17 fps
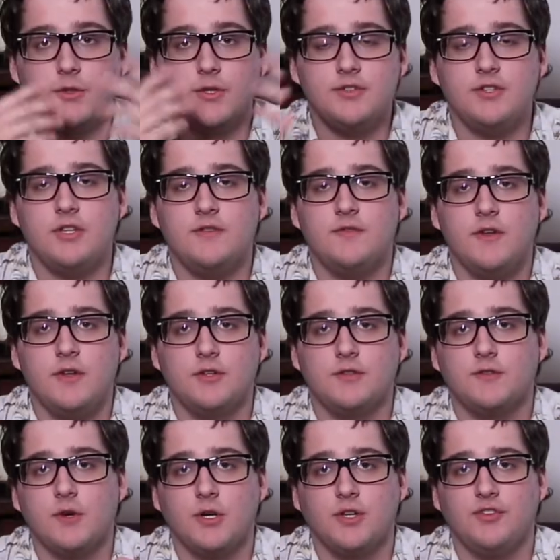each of these
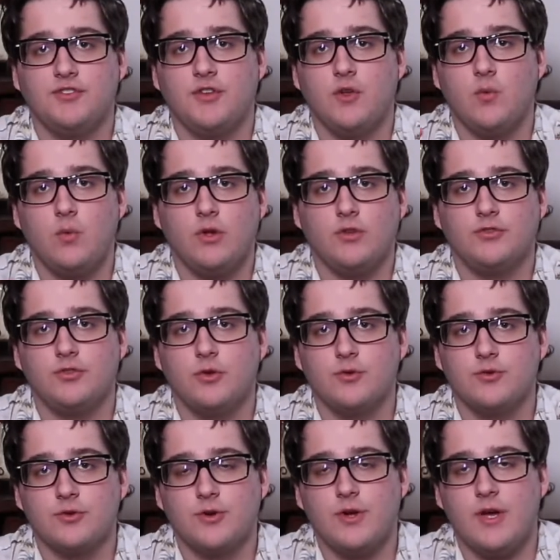videos focuses on one
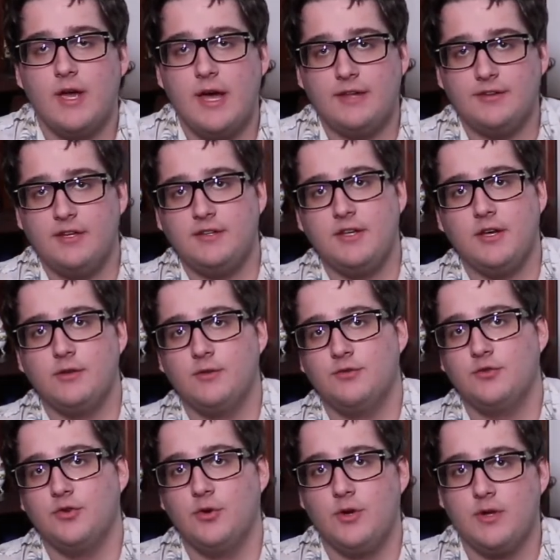soldier as they tell their
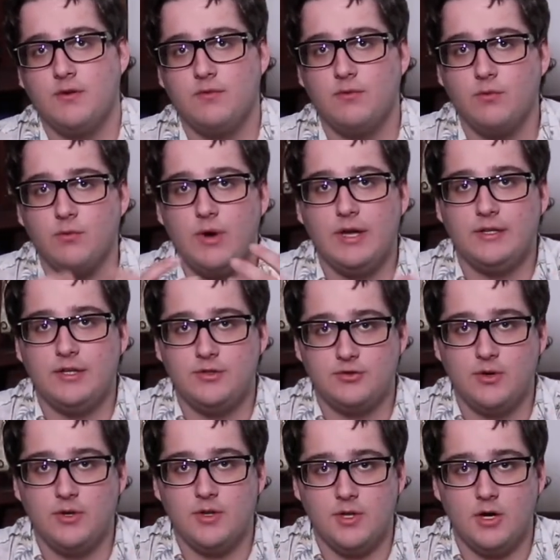story of why they
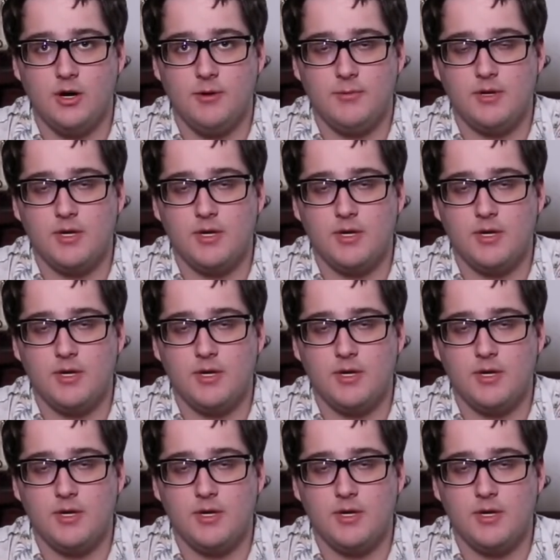joined the army.